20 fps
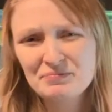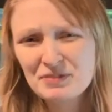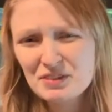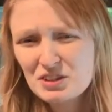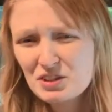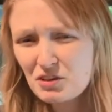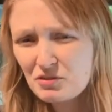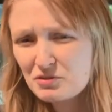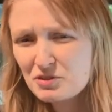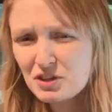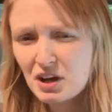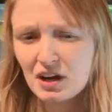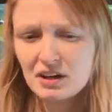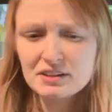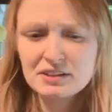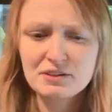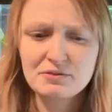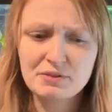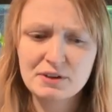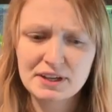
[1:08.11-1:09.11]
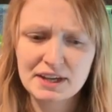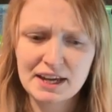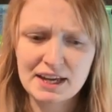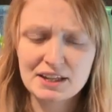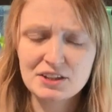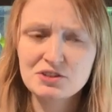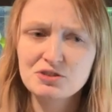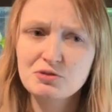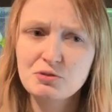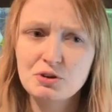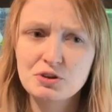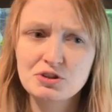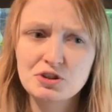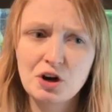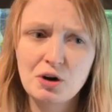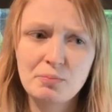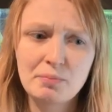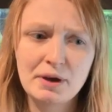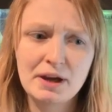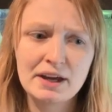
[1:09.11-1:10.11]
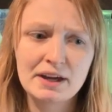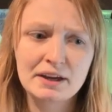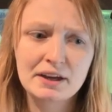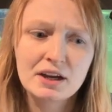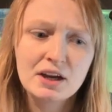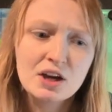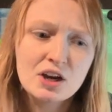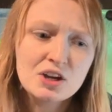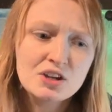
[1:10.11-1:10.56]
sort of scientific into a topic.